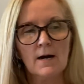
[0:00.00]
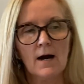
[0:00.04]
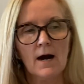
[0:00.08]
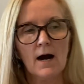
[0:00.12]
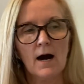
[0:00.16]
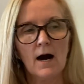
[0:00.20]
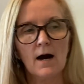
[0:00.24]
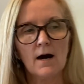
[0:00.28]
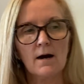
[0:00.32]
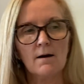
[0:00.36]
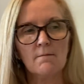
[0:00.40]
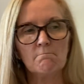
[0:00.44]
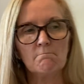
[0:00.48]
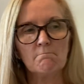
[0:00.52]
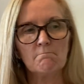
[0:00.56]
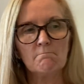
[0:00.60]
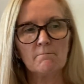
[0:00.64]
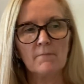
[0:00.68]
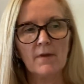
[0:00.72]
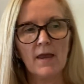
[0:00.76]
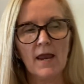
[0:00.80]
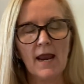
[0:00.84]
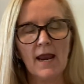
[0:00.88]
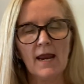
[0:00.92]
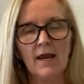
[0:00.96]

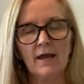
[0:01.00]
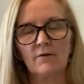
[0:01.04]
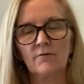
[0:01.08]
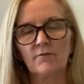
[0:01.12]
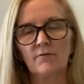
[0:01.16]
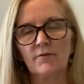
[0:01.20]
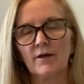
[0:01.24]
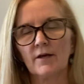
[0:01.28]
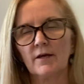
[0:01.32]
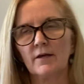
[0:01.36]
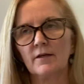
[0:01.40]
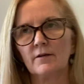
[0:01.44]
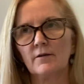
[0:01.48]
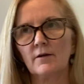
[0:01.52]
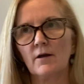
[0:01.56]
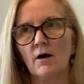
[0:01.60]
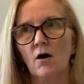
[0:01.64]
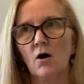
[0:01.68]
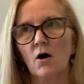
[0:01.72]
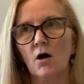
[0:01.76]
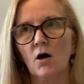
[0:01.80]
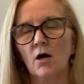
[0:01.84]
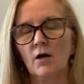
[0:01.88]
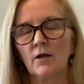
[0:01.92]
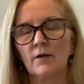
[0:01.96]
And then
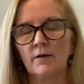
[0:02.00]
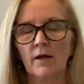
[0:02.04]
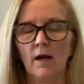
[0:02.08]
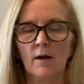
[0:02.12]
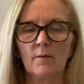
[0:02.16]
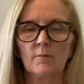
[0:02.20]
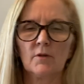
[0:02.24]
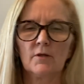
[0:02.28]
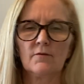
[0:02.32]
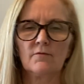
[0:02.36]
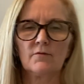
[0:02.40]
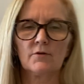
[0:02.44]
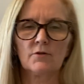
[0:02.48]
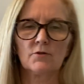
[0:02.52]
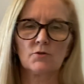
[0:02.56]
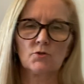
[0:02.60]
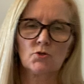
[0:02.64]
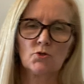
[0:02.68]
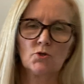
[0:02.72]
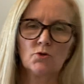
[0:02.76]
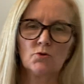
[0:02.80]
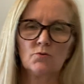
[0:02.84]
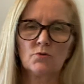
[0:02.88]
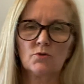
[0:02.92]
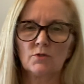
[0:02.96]
on, I believe it is
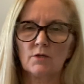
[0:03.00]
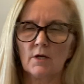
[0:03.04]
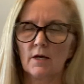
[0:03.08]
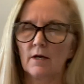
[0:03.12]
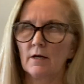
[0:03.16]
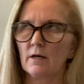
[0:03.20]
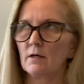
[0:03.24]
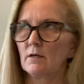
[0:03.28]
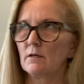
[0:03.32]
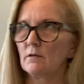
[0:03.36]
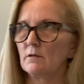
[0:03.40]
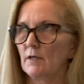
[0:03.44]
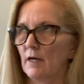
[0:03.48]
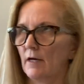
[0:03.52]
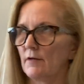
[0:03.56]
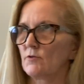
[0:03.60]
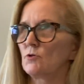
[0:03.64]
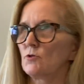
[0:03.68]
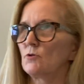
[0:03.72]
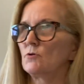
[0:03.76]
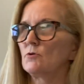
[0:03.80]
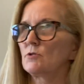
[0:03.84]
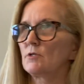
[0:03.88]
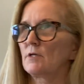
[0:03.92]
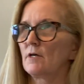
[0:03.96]
Tuesday
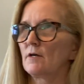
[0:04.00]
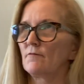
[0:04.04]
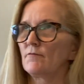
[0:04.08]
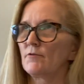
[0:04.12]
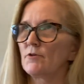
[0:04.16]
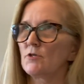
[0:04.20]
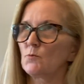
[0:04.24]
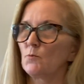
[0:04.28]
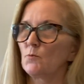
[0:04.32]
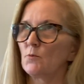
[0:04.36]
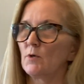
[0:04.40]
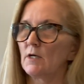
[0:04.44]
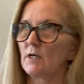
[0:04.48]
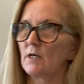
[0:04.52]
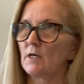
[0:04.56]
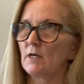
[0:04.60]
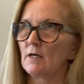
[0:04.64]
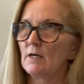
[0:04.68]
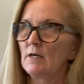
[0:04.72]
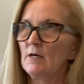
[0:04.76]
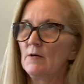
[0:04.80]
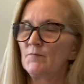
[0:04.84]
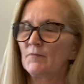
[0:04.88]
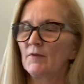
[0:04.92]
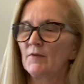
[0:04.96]
of this week,
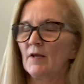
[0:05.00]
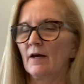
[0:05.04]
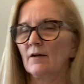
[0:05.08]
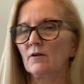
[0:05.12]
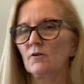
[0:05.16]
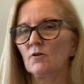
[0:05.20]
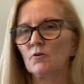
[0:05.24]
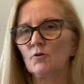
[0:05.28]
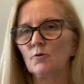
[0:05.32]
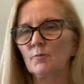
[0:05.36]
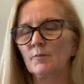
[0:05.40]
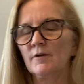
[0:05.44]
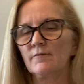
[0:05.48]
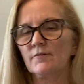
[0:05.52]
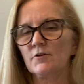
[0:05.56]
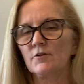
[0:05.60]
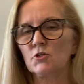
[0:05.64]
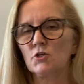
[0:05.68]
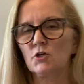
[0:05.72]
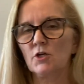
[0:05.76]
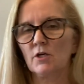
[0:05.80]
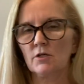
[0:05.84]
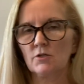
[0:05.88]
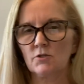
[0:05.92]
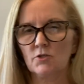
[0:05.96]
got a little bit of a
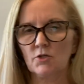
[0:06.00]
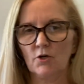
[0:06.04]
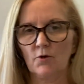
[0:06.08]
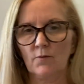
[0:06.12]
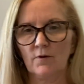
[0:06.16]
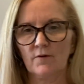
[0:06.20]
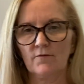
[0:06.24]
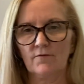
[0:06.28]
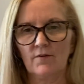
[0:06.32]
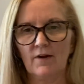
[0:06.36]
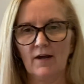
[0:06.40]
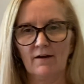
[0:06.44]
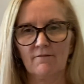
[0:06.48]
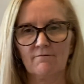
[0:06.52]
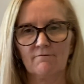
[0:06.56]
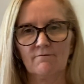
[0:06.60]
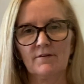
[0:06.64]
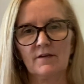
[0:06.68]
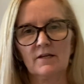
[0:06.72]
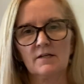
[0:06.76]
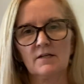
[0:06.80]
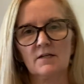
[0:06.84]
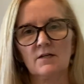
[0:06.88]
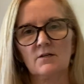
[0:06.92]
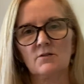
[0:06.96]
change here. We've got
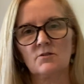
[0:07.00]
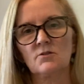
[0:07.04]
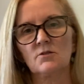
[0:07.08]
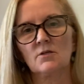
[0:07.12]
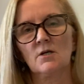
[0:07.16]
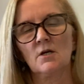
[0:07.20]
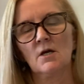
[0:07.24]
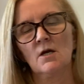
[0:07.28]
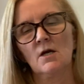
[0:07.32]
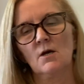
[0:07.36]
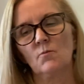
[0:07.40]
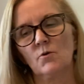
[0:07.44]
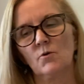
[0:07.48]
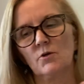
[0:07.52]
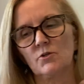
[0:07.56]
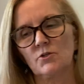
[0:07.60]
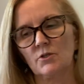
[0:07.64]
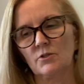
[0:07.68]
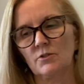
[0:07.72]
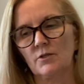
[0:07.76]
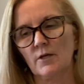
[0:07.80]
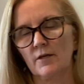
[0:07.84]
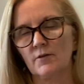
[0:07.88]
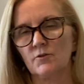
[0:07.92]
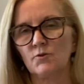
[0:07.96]
Venus, which
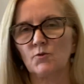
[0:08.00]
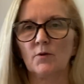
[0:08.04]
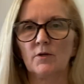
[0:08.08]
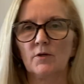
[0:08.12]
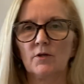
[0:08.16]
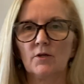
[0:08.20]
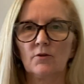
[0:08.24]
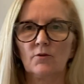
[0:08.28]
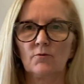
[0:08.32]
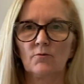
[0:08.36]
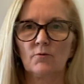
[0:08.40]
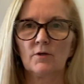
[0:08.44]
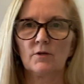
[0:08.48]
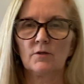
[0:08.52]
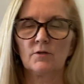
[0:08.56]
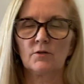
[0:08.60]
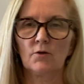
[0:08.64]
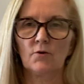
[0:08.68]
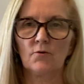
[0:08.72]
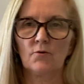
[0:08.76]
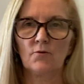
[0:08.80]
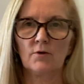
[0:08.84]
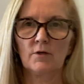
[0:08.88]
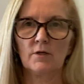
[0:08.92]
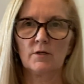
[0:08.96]
is at 23
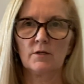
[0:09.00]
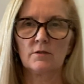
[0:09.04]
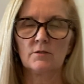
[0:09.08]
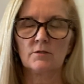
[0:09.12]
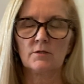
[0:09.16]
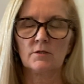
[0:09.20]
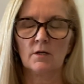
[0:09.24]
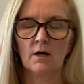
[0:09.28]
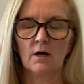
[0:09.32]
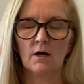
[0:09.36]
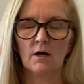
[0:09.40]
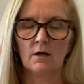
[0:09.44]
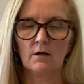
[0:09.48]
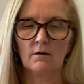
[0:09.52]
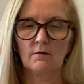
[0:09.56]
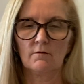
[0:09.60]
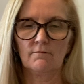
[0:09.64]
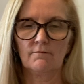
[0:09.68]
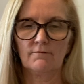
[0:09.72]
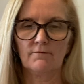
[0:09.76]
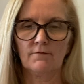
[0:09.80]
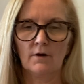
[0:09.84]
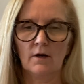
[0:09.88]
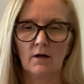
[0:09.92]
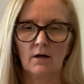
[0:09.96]
degrees
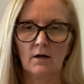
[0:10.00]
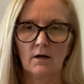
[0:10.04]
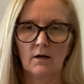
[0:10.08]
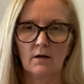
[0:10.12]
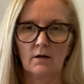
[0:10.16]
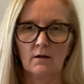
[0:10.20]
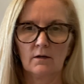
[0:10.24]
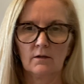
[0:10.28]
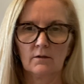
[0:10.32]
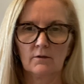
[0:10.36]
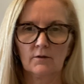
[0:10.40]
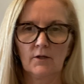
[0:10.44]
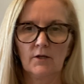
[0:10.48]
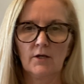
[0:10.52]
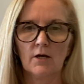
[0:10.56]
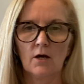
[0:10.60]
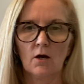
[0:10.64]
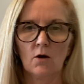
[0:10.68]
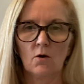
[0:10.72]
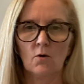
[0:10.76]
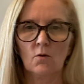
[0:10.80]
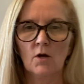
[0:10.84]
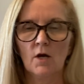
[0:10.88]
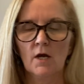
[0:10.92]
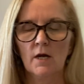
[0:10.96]
of
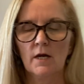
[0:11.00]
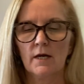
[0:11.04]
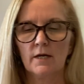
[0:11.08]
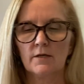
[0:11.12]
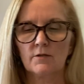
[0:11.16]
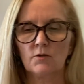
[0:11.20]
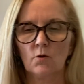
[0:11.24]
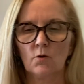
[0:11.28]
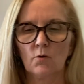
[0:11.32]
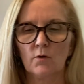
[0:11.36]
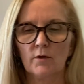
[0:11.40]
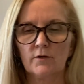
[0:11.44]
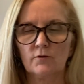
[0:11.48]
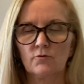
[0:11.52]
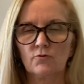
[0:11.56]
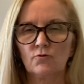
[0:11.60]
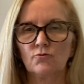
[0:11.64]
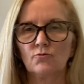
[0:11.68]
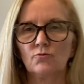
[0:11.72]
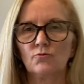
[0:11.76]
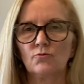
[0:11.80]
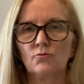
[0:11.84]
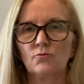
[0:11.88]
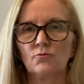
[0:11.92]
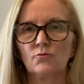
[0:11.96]
Leo, is going
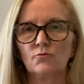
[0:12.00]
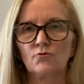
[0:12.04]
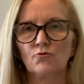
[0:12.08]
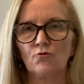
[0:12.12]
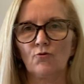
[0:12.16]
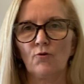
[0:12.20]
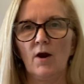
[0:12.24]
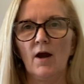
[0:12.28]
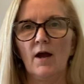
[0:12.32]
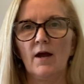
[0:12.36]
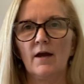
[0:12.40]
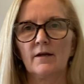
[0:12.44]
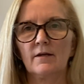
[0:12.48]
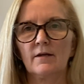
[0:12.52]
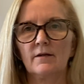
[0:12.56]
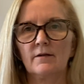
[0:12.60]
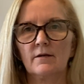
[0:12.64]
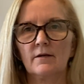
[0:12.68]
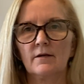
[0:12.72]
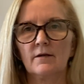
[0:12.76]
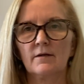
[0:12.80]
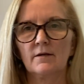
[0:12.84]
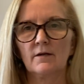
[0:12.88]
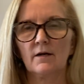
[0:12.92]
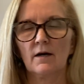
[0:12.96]
to
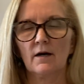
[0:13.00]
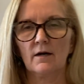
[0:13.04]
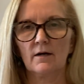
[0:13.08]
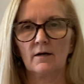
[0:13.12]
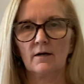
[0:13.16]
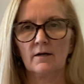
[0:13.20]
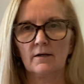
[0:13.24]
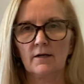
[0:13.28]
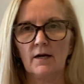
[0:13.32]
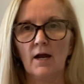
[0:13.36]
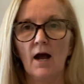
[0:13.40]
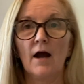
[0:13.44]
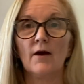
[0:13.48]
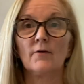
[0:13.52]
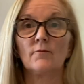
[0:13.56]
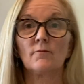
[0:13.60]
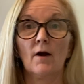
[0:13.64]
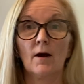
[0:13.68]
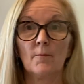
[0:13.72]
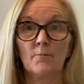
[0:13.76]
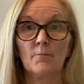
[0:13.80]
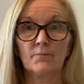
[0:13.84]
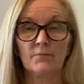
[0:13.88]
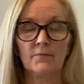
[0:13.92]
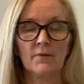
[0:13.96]
trine
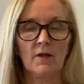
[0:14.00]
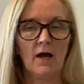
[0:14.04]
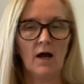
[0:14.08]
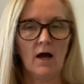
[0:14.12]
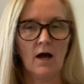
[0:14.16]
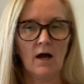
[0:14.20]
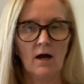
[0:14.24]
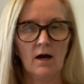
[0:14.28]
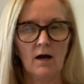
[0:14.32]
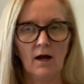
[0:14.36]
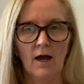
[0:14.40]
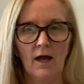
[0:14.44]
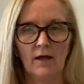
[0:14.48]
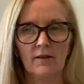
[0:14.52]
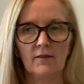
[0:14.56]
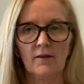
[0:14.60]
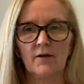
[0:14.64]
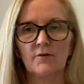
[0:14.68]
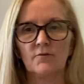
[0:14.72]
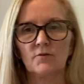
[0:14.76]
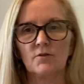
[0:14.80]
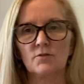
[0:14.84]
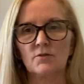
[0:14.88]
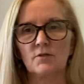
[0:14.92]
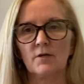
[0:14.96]
Chiron. I
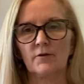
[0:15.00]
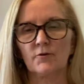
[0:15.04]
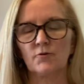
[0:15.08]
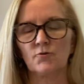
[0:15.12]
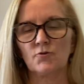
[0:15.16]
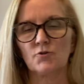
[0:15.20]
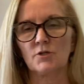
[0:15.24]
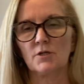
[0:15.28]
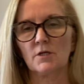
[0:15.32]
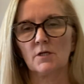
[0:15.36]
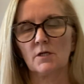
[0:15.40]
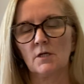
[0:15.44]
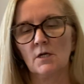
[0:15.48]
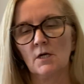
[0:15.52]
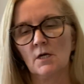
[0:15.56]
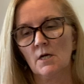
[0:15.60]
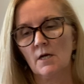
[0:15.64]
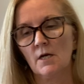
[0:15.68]
like this energy.